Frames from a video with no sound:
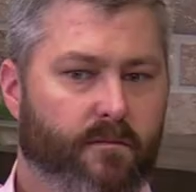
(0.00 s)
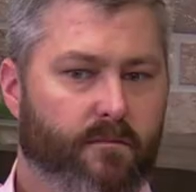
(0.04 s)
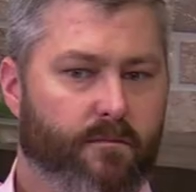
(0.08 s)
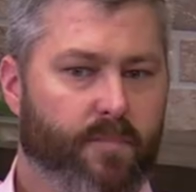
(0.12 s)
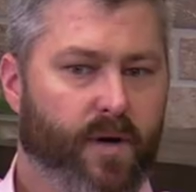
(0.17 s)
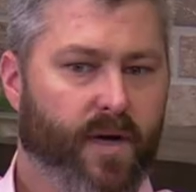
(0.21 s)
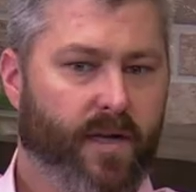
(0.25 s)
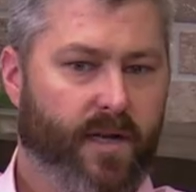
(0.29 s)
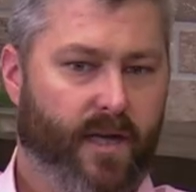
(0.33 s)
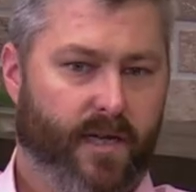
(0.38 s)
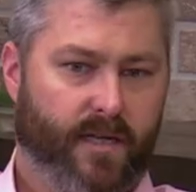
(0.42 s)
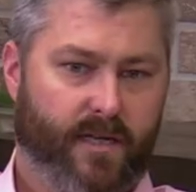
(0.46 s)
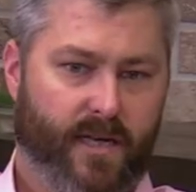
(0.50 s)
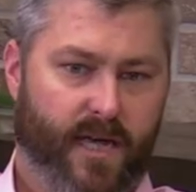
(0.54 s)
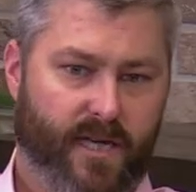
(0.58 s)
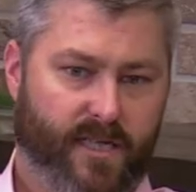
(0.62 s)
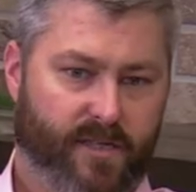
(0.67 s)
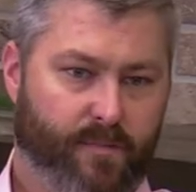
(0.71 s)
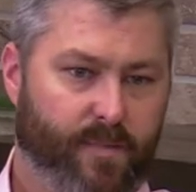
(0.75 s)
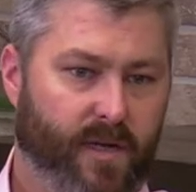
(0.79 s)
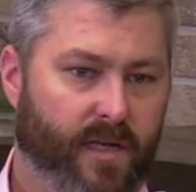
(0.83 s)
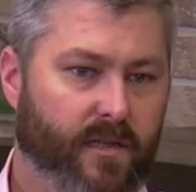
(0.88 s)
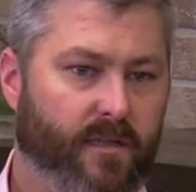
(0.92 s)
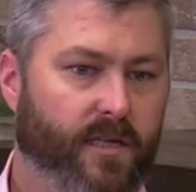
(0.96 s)
But yeah, it has
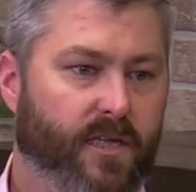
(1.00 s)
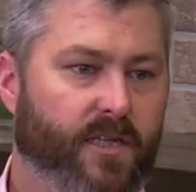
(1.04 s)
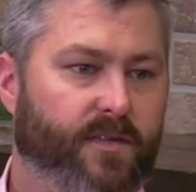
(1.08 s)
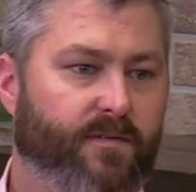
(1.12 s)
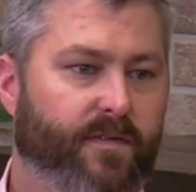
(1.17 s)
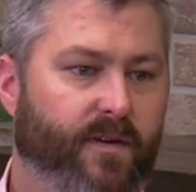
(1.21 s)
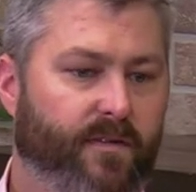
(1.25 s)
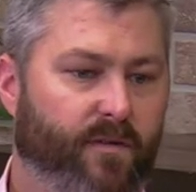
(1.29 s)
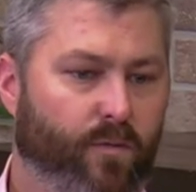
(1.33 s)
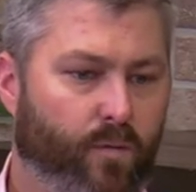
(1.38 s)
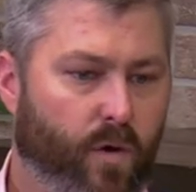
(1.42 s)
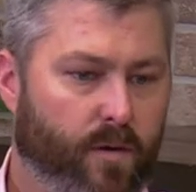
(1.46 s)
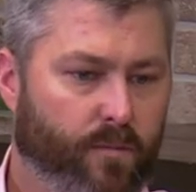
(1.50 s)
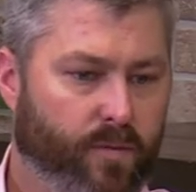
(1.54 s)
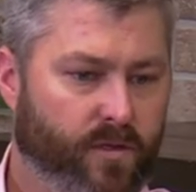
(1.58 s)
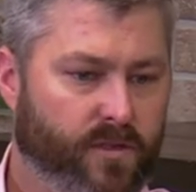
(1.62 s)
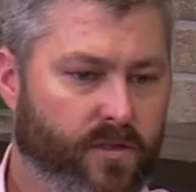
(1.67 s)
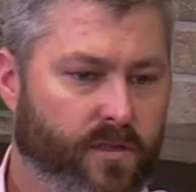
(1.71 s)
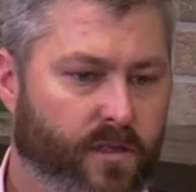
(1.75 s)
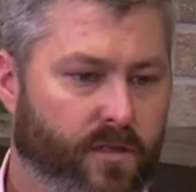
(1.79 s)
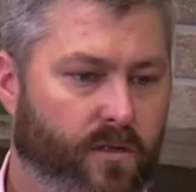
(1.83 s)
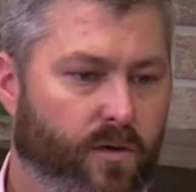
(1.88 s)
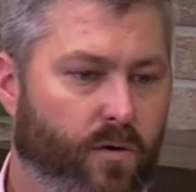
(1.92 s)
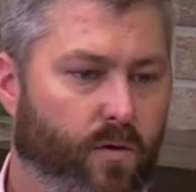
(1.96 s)
to be at least
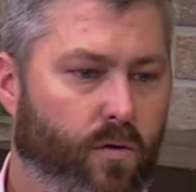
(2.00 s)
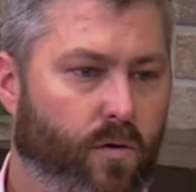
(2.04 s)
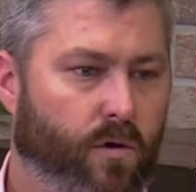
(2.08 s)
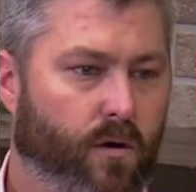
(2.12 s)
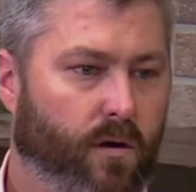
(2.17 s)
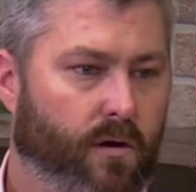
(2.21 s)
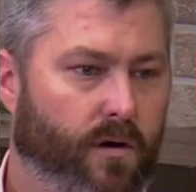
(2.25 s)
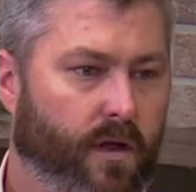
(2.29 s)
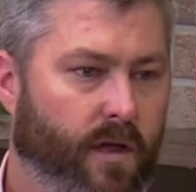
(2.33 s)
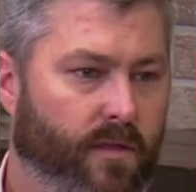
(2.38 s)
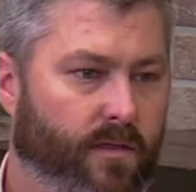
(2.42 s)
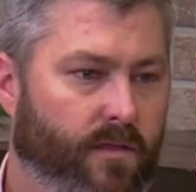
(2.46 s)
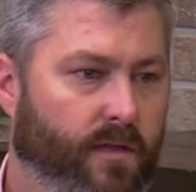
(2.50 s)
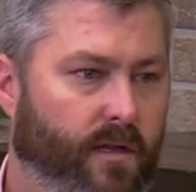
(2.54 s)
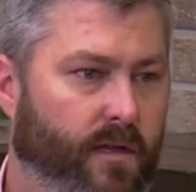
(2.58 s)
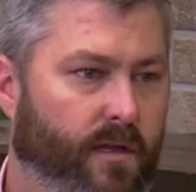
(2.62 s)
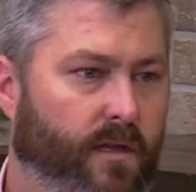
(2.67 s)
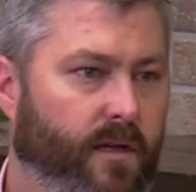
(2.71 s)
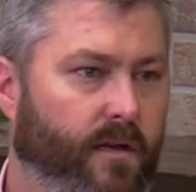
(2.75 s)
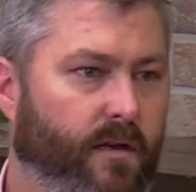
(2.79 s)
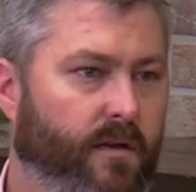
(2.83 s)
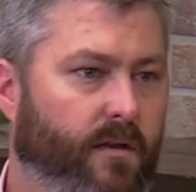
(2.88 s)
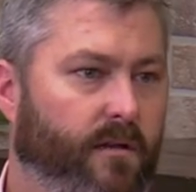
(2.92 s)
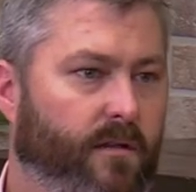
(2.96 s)
51% corn, and
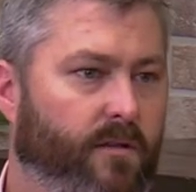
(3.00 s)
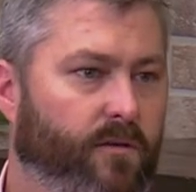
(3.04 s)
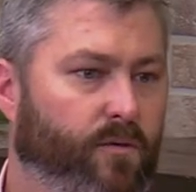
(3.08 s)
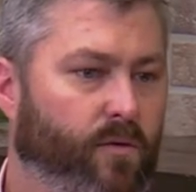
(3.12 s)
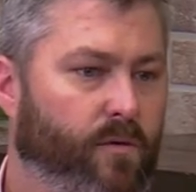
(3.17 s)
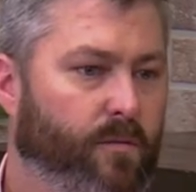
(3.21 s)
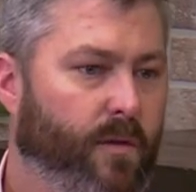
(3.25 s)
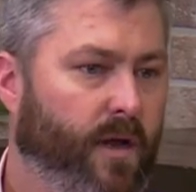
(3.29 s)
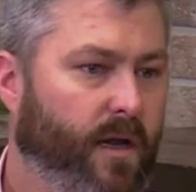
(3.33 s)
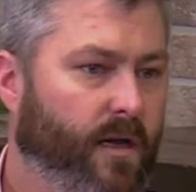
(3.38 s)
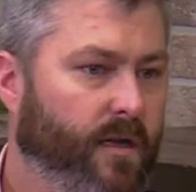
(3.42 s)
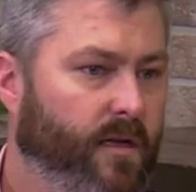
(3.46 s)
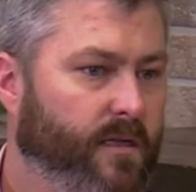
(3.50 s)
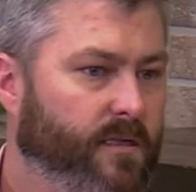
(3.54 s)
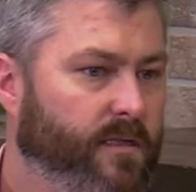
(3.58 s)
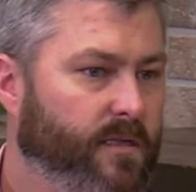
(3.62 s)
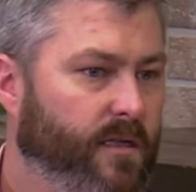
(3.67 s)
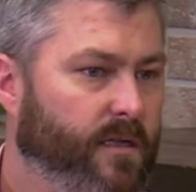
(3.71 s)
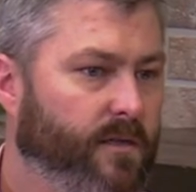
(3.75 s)
then the remaining is